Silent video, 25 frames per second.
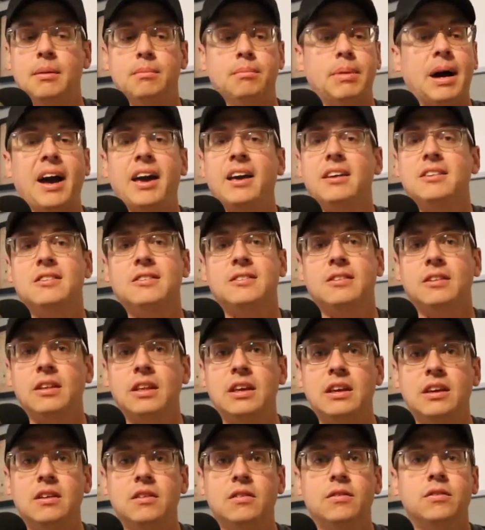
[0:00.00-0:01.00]
buy a
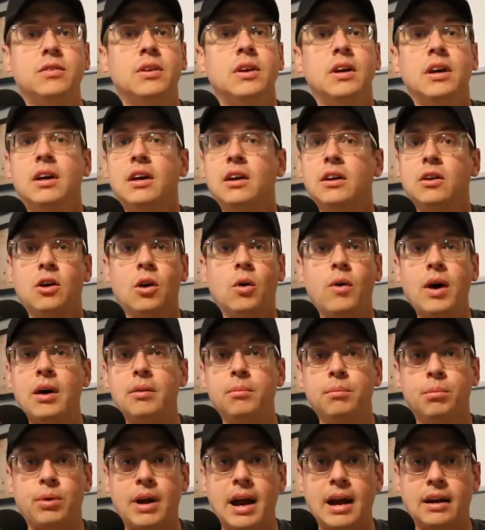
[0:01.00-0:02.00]
sleeve go out
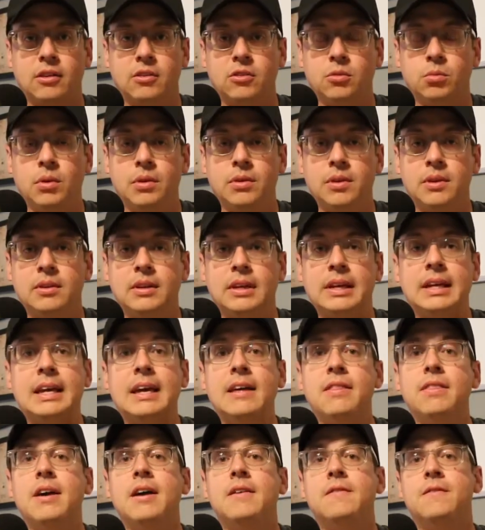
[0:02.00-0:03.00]
and practice with it to
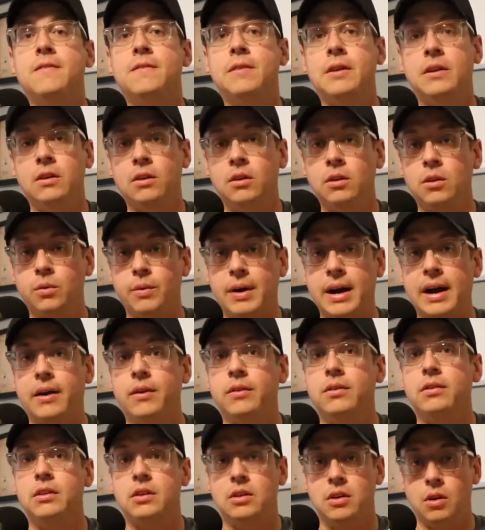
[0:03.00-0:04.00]
get that feel
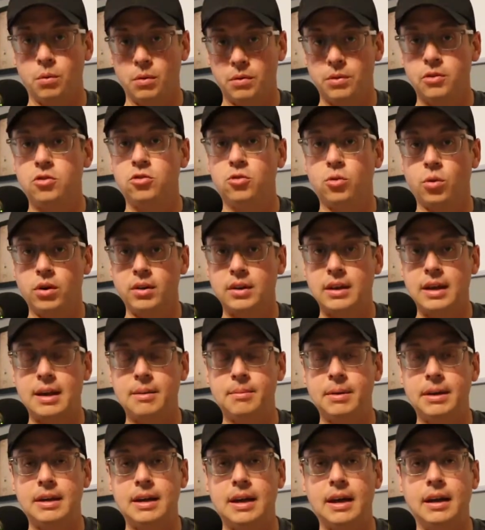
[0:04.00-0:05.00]
around, you know, with the short
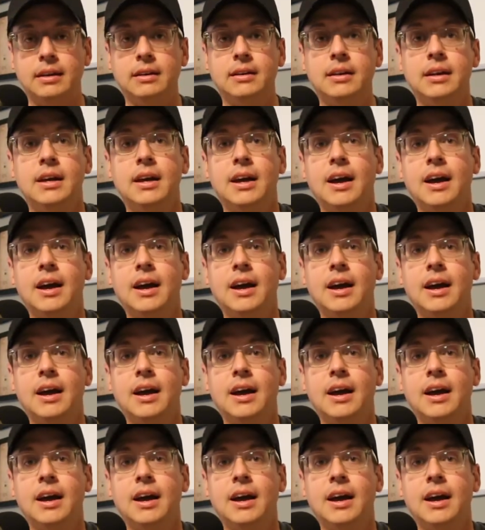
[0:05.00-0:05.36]
game again,